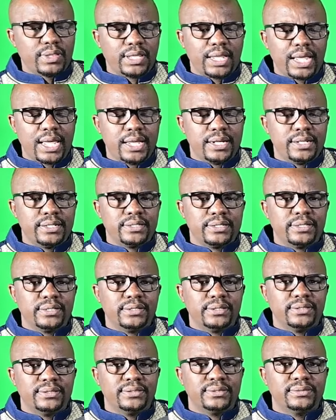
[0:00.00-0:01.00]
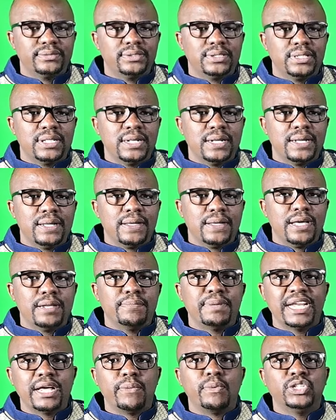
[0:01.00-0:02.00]
But
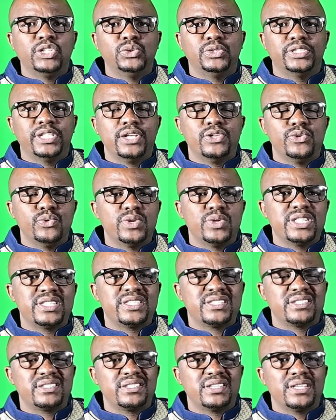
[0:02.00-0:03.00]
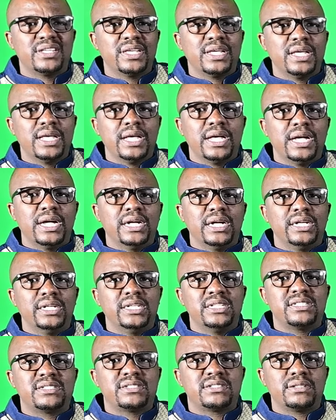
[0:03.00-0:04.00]
I want to tell you,
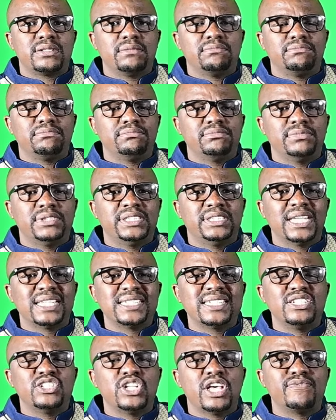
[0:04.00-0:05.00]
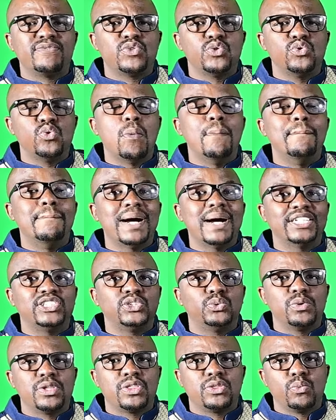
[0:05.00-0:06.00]
it doesn't have to do
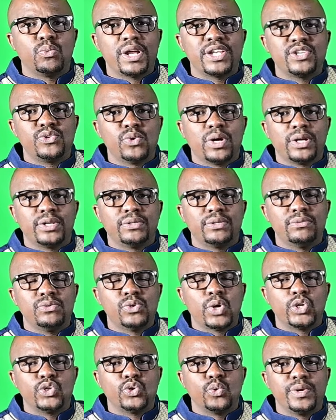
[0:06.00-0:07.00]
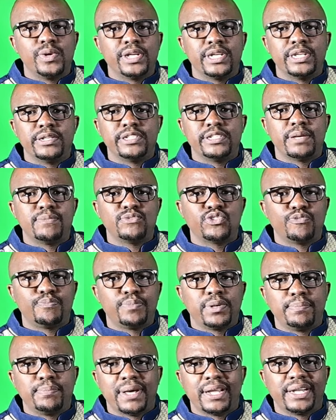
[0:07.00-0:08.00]
much with what you are doing in terms of
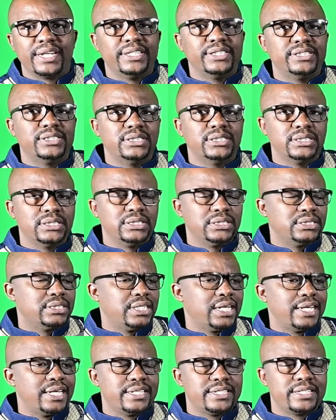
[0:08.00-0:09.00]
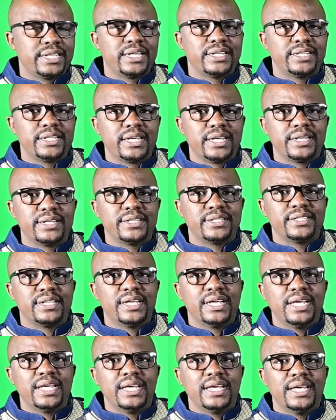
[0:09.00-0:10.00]
preparation and.
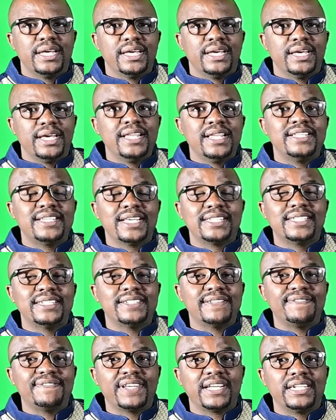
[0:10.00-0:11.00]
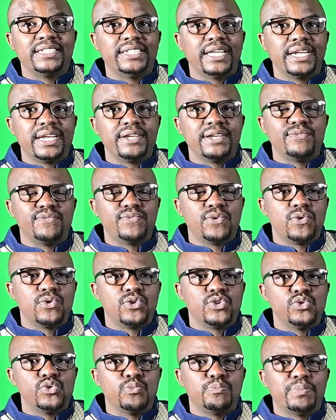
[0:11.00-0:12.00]
It is just a difficult terrain
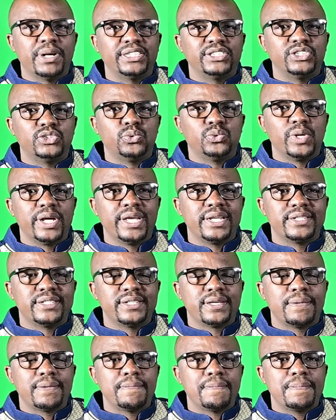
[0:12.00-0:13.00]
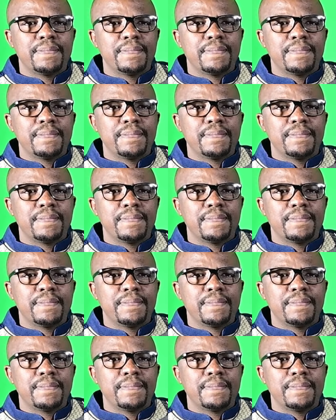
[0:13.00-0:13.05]
for a new party to enter.